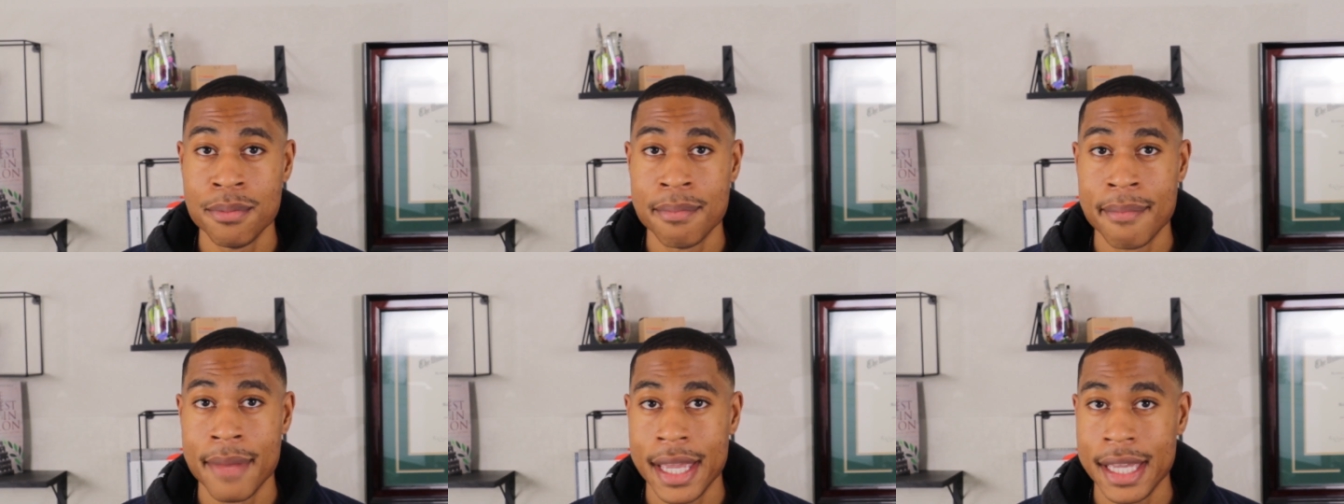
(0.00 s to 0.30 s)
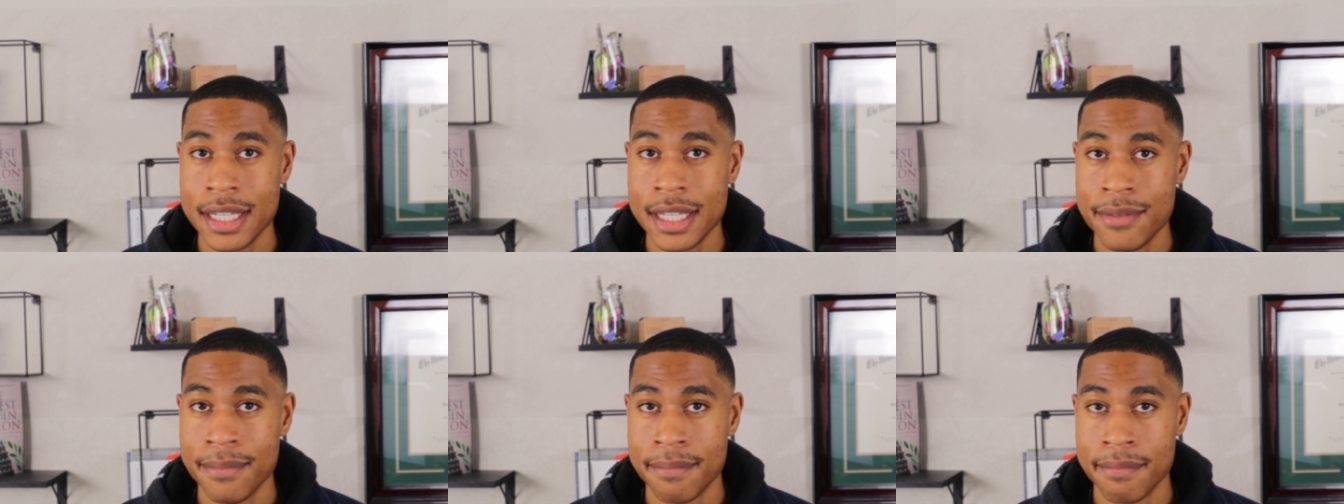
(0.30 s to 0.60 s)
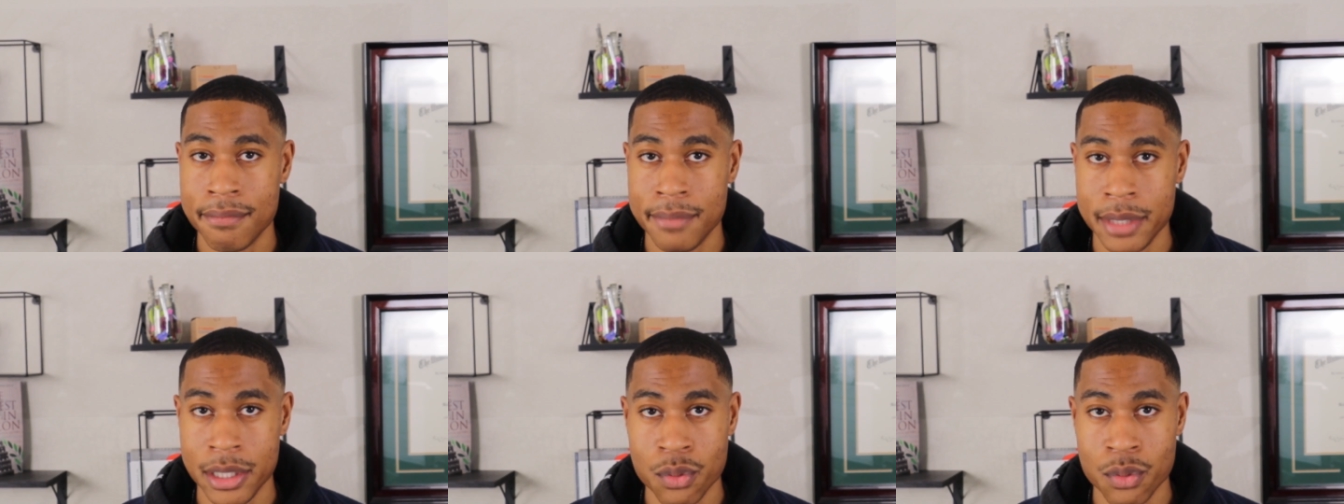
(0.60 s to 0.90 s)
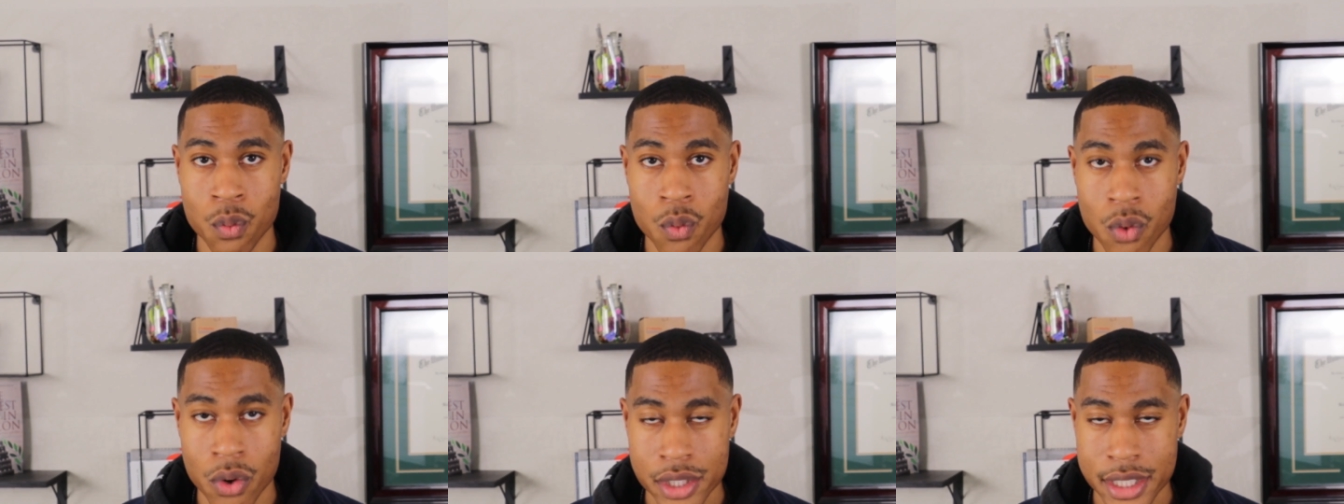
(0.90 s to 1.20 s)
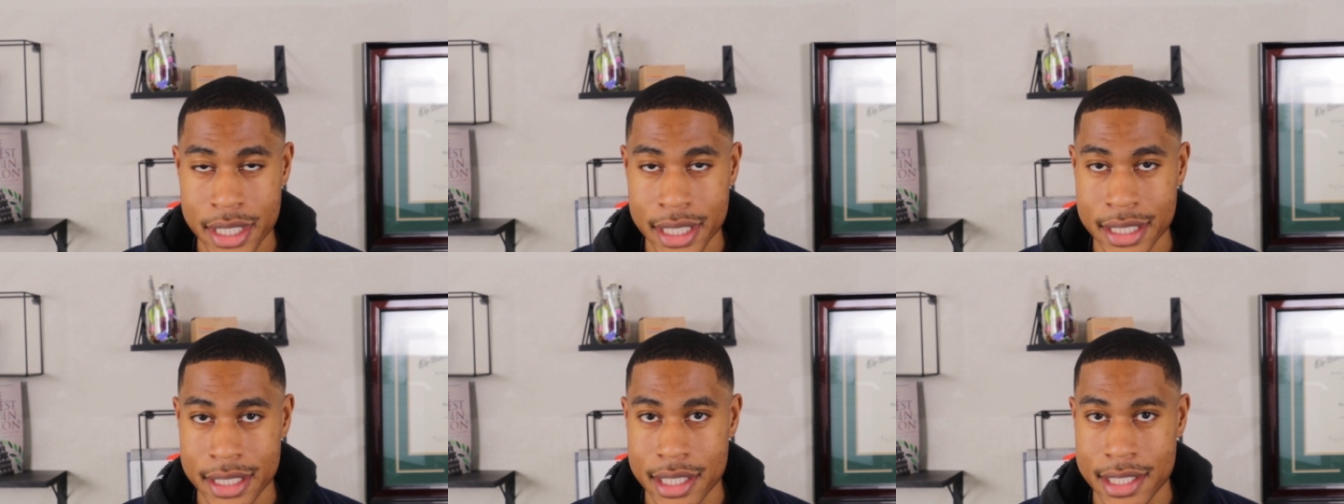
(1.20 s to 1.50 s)
you may be
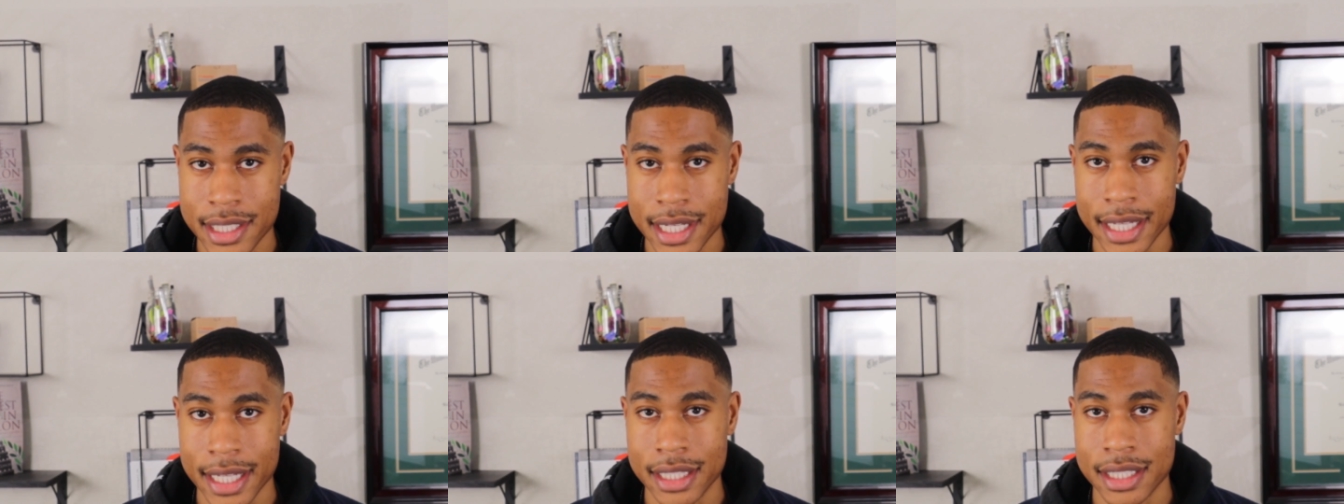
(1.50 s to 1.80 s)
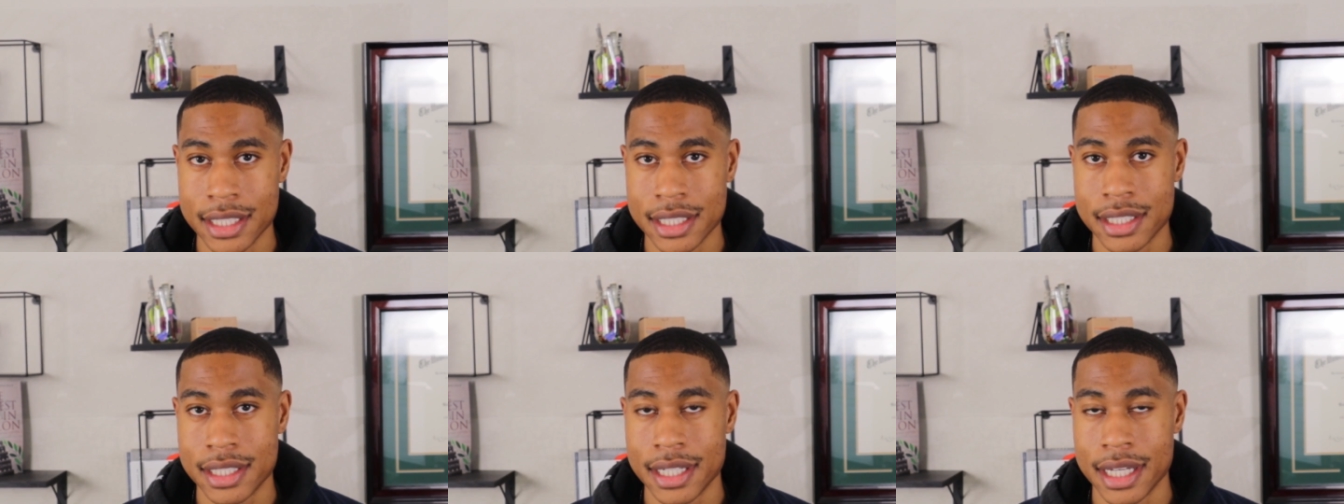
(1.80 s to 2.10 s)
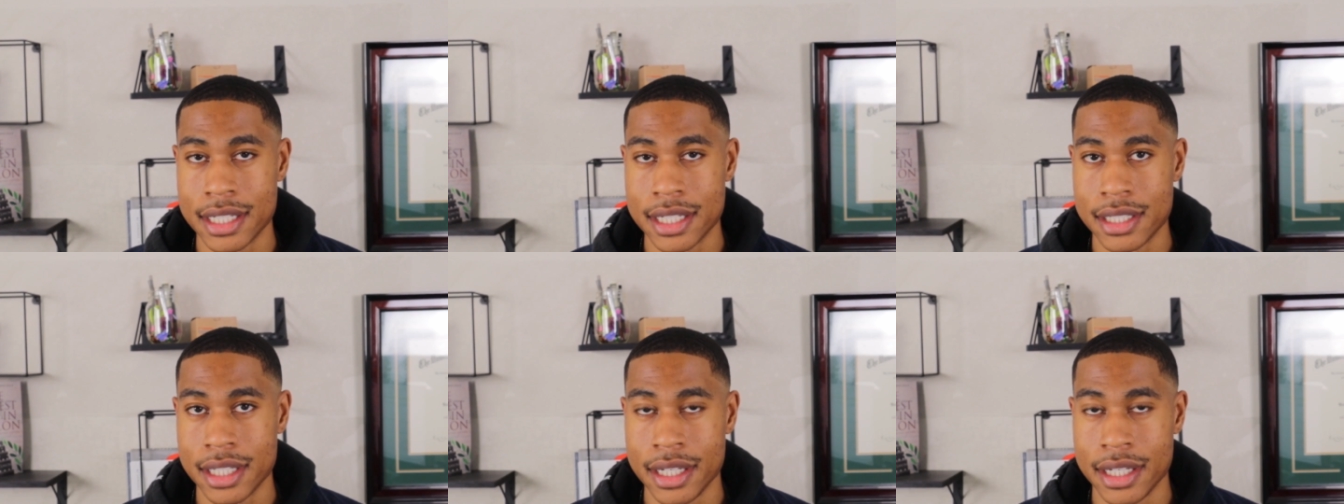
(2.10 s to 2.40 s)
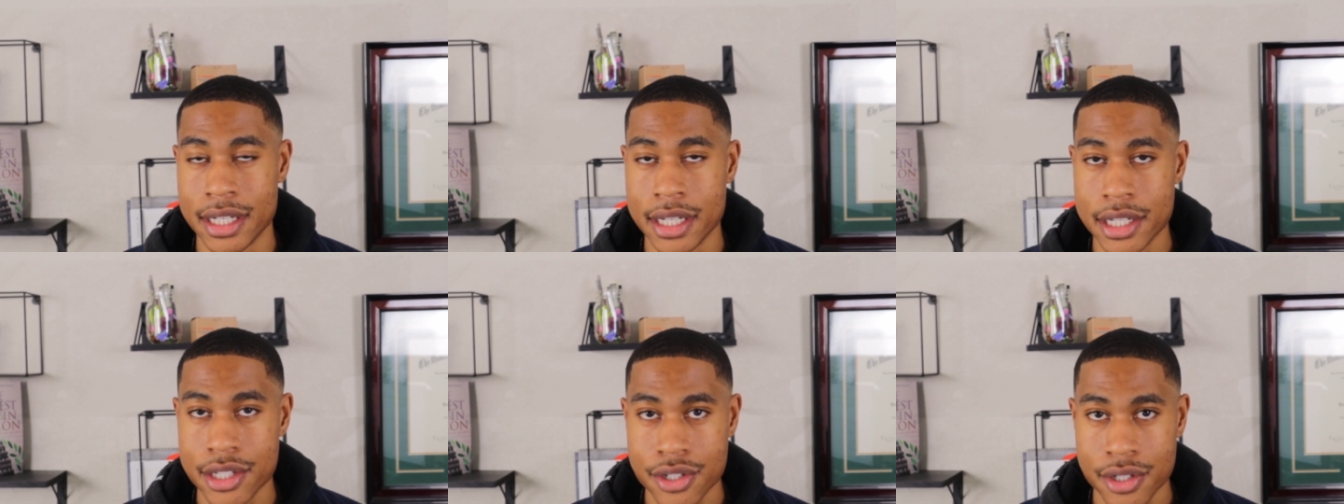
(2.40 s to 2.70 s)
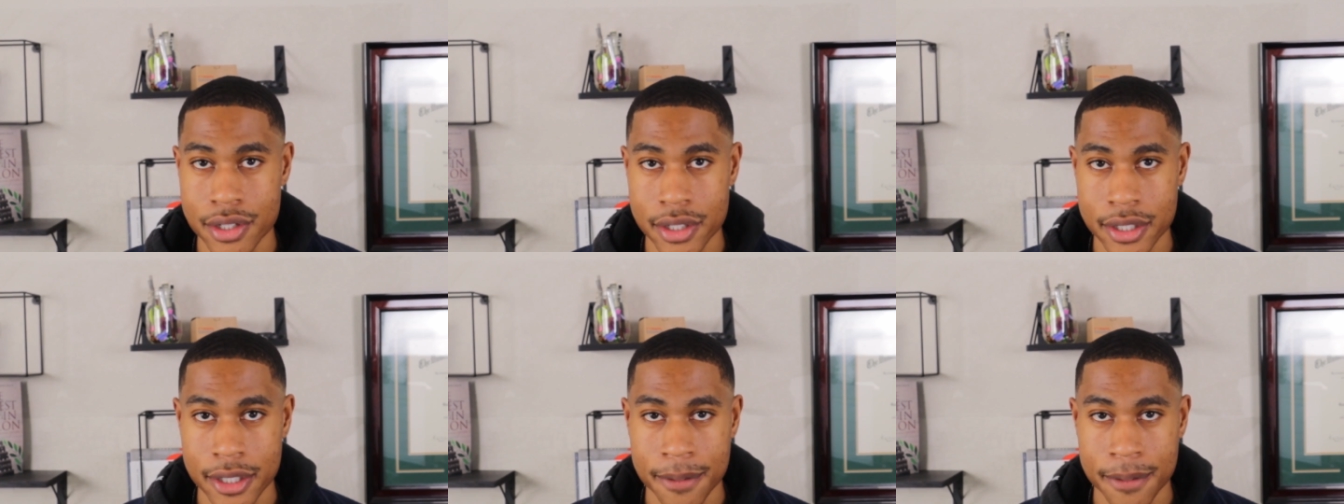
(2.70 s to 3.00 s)
wanting to take this test
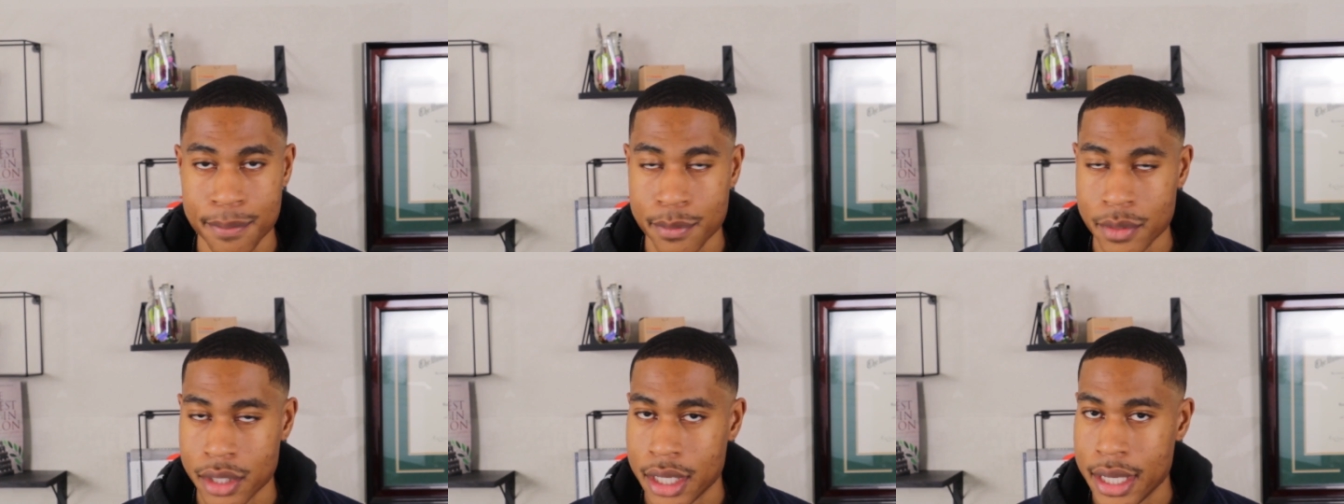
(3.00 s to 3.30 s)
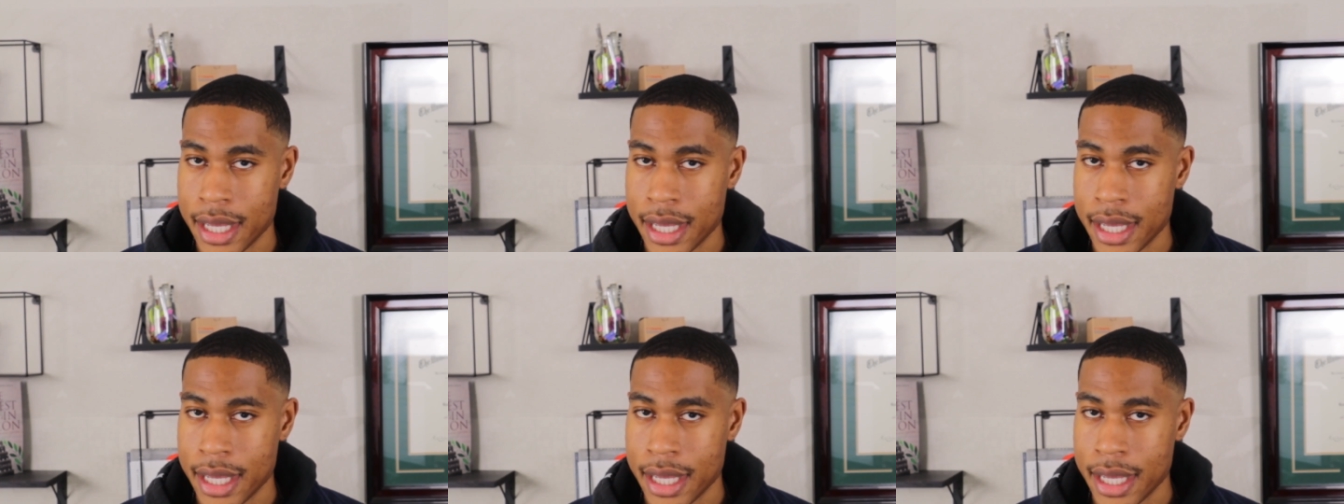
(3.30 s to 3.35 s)
initially